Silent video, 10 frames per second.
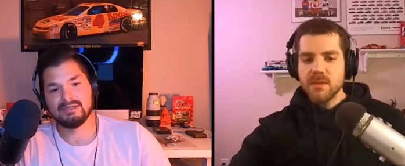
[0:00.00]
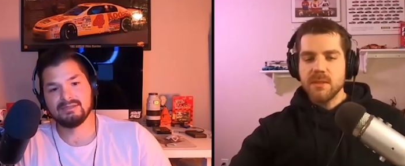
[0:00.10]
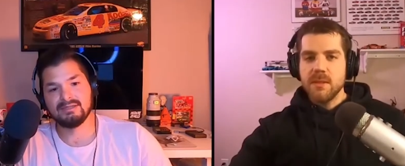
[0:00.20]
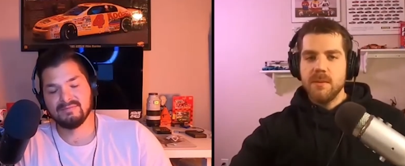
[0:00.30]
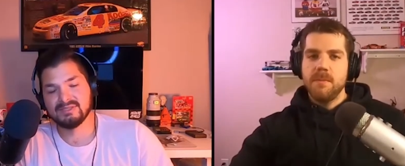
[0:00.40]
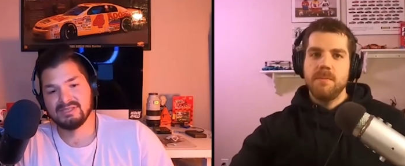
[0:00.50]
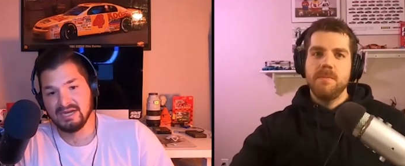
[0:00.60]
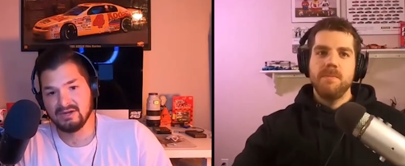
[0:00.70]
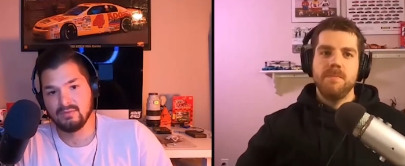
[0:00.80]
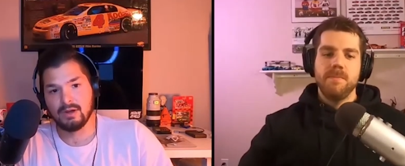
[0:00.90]
Speaker 1: even
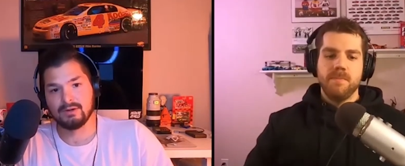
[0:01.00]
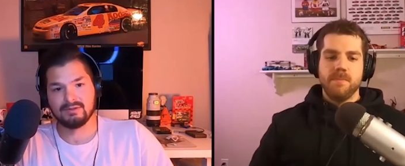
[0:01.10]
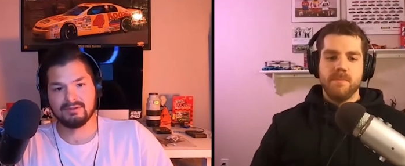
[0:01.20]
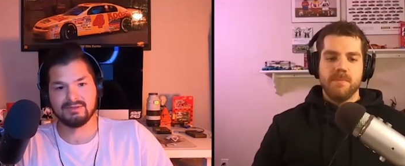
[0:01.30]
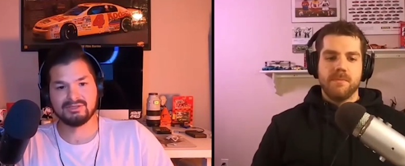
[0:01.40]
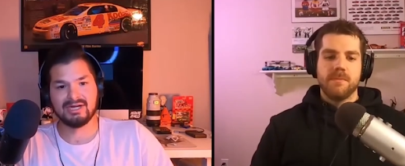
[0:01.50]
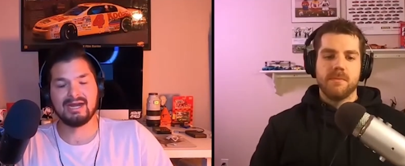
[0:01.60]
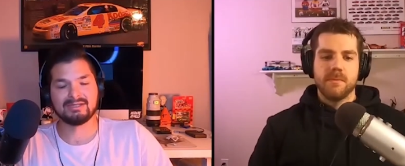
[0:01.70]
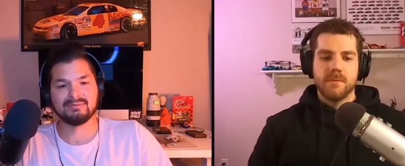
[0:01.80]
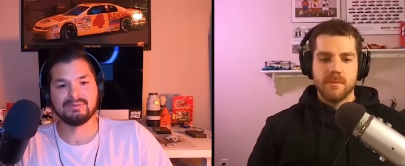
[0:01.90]
standing water on the track
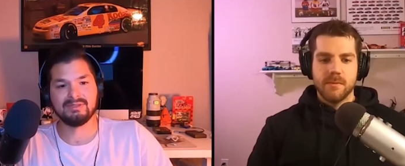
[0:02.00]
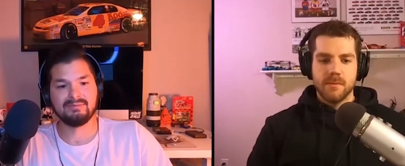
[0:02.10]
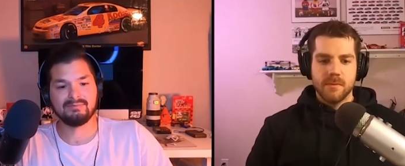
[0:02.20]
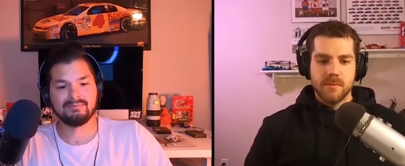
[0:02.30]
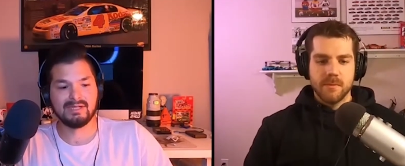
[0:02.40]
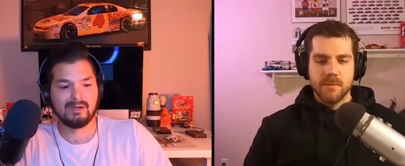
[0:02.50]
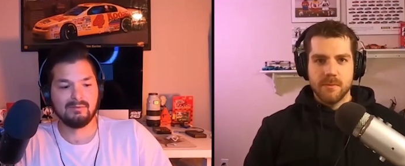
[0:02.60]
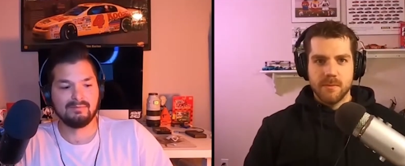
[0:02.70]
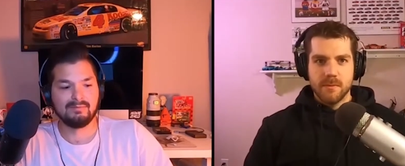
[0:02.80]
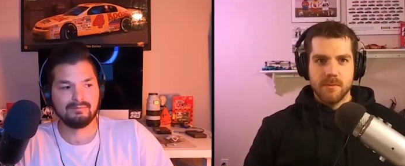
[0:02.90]
to really help
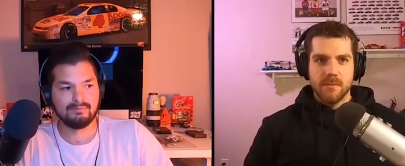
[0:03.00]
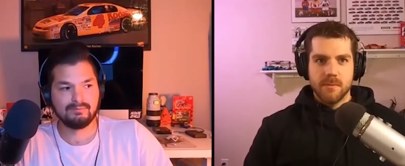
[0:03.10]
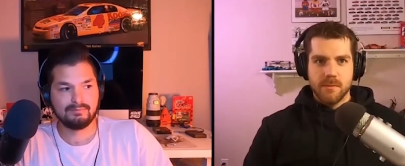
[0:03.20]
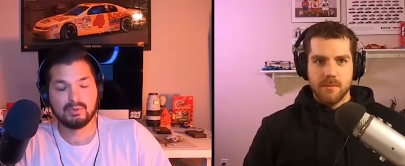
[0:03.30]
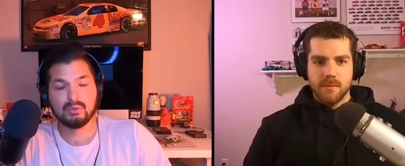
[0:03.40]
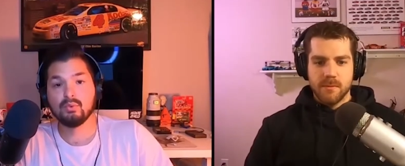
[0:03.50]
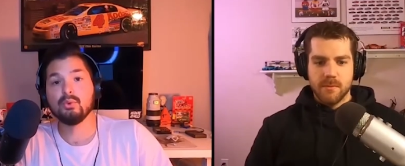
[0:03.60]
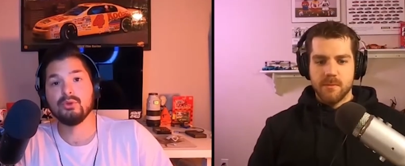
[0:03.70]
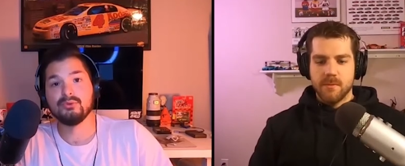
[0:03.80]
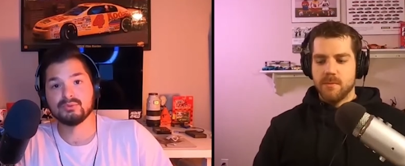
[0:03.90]
cool
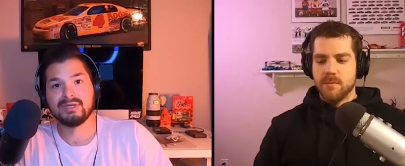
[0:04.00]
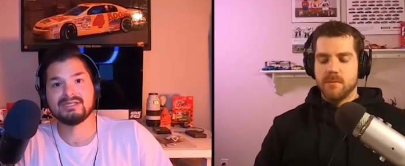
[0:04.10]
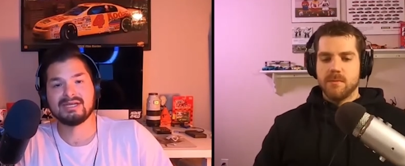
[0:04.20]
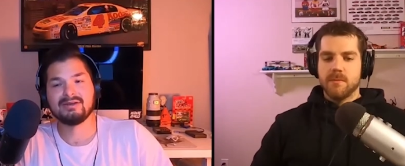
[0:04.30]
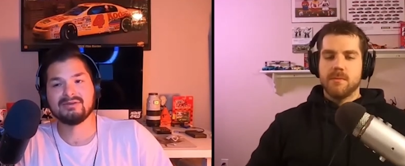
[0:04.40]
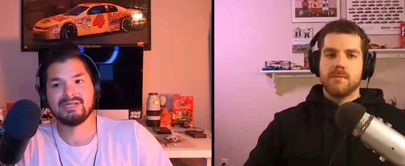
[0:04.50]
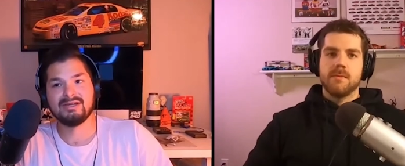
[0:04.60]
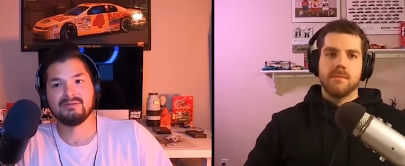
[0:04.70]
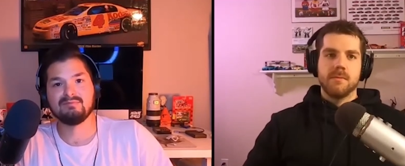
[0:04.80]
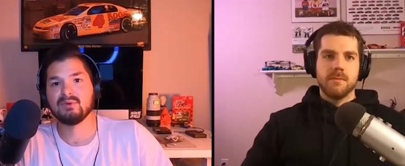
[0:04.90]
those rain tires down. You
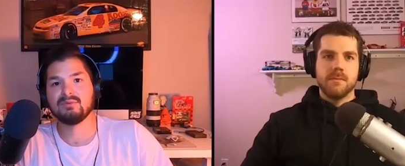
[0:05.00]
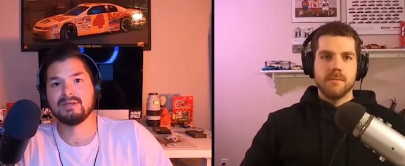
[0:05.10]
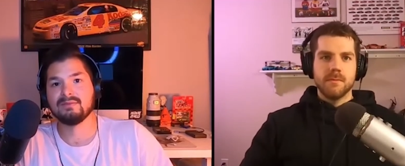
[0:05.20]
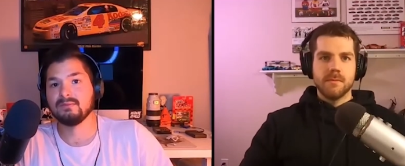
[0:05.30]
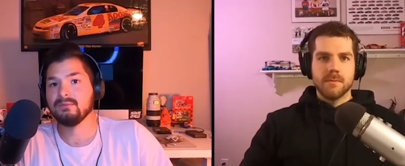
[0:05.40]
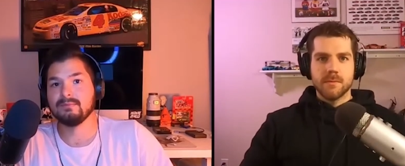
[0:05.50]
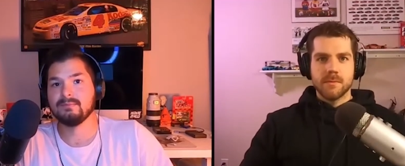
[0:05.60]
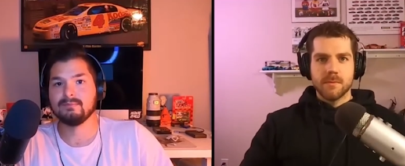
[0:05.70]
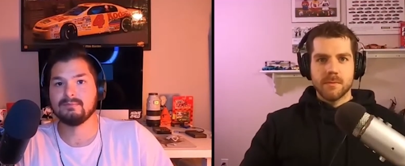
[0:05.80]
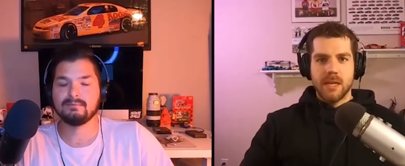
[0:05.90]
burn right through them.
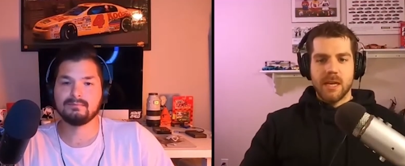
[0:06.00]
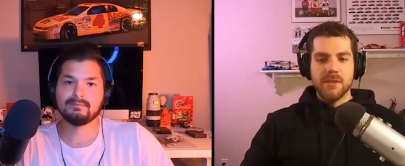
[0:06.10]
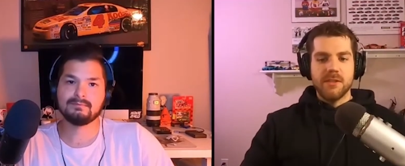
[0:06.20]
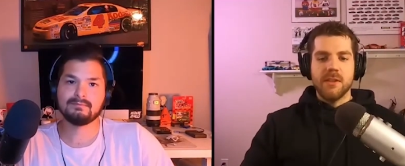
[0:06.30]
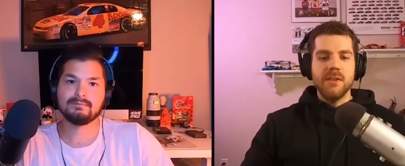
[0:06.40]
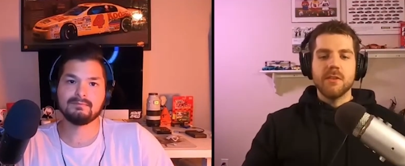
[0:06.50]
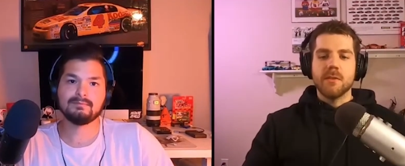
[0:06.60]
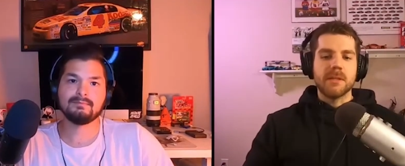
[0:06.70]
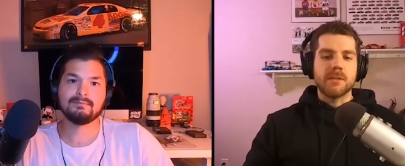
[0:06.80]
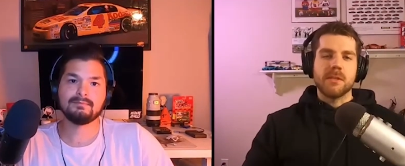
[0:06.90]
Speaker 2: And this and these are the
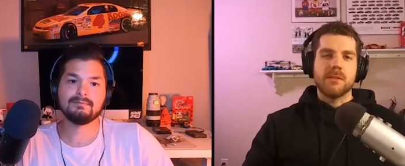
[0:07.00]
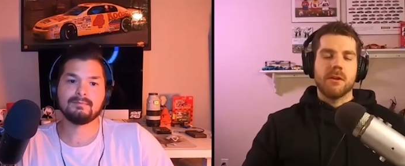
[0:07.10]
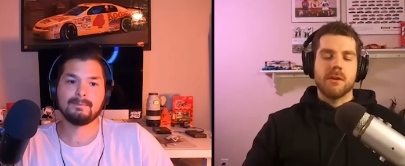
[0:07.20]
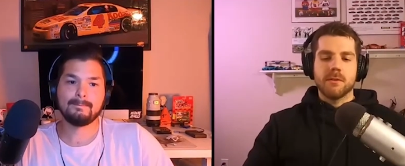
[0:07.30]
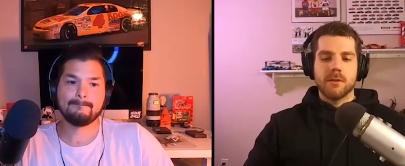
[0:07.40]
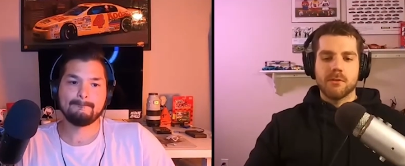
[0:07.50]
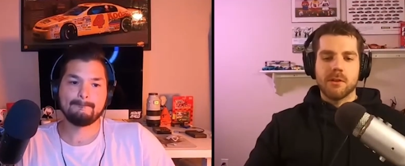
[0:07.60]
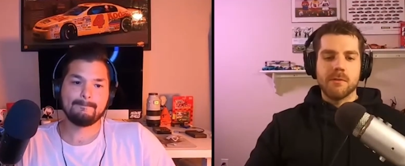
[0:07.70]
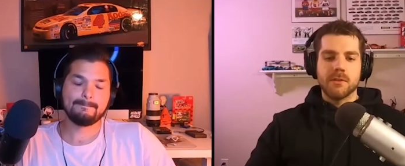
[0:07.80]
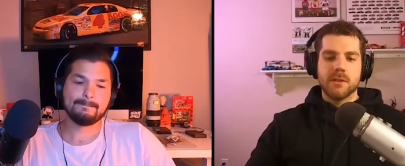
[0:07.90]
best race car
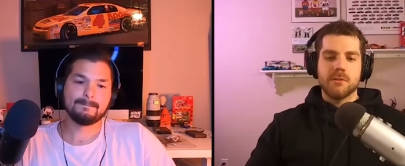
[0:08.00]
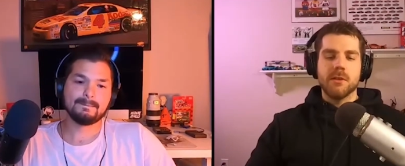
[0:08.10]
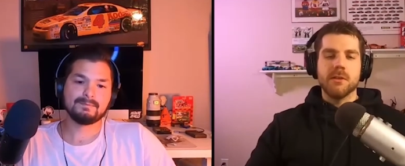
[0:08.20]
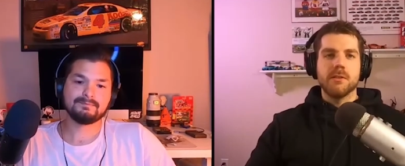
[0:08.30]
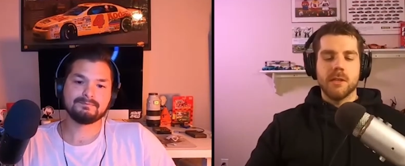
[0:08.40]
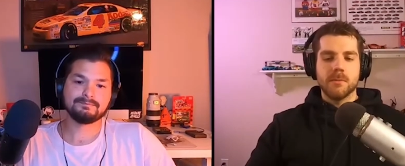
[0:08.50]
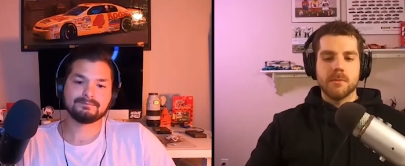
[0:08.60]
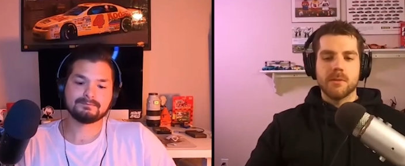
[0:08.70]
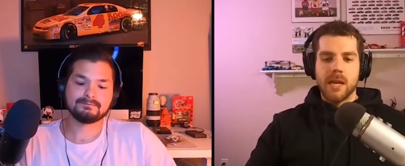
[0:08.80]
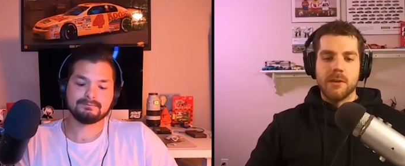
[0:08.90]
drivers in Australia,
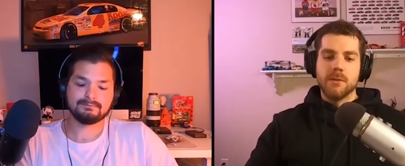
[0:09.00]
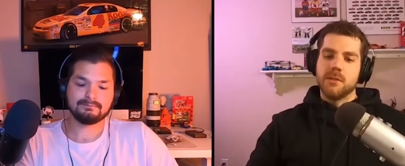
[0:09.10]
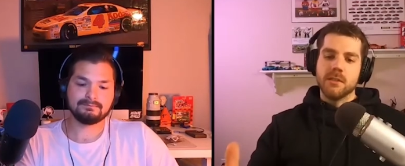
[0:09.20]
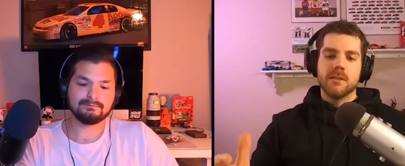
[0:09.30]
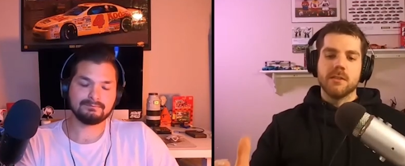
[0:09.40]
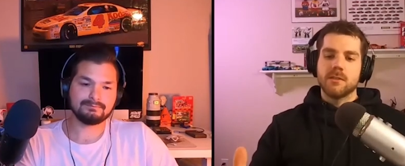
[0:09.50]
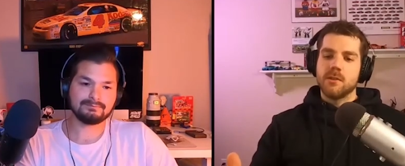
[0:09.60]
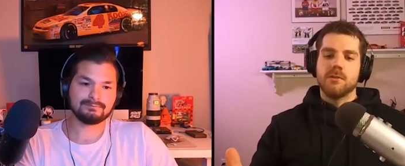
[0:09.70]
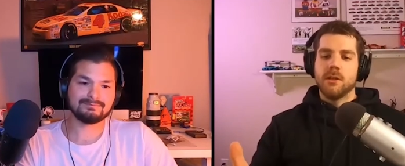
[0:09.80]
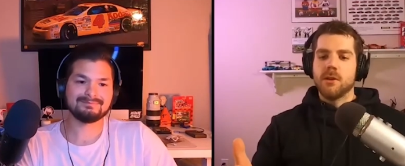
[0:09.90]
James, and New Zealand.
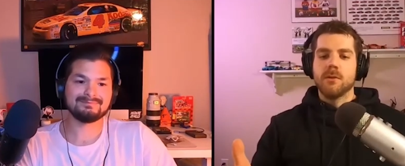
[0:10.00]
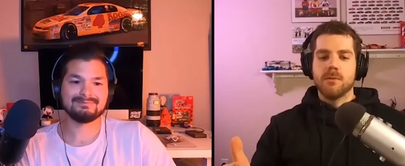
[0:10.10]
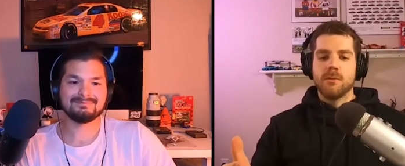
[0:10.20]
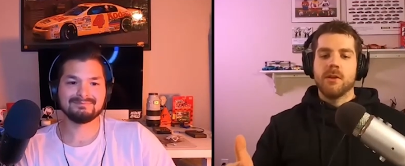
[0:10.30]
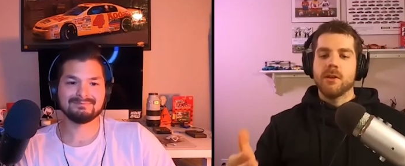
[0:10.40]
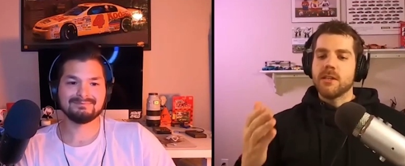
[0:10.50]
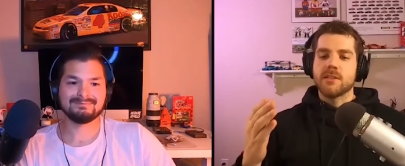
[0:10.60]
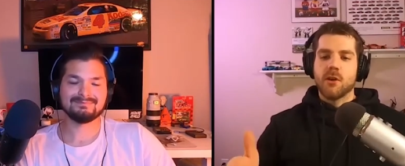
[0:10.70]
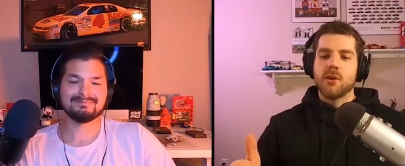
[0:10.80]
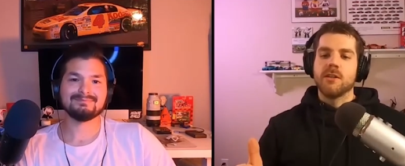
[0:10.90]
So, you know, they're going to
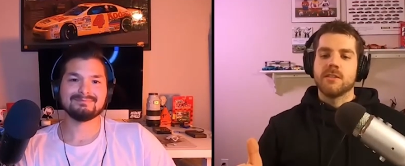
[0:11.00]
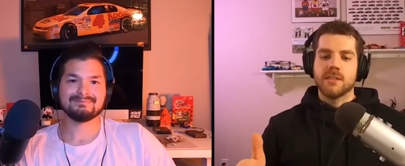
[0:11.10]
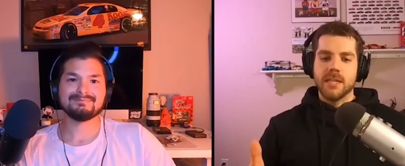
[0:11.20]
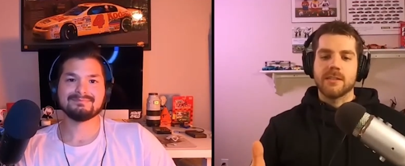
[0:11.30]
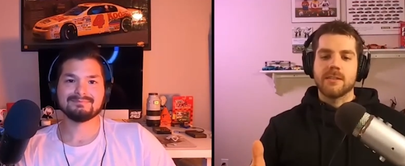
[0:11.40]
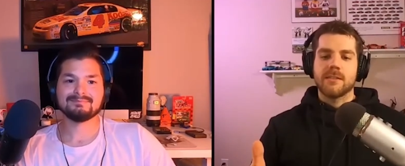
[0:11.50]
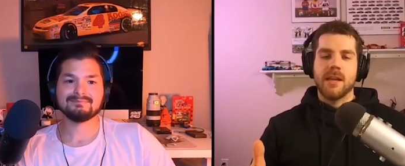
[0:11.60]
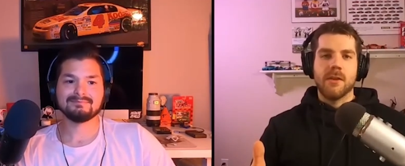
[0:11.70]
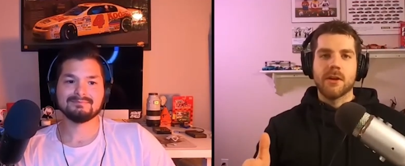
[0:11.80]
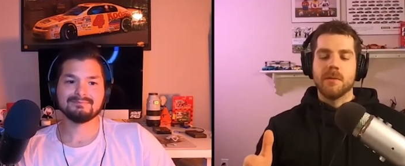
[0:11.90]
start on slicks and they're going to